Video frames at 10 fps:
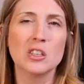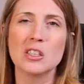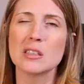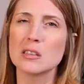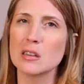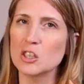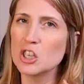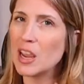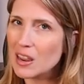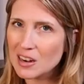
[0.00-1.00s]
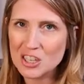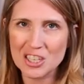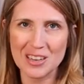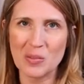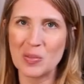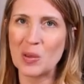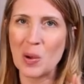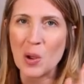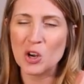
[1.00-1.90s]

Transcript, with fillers: just change the,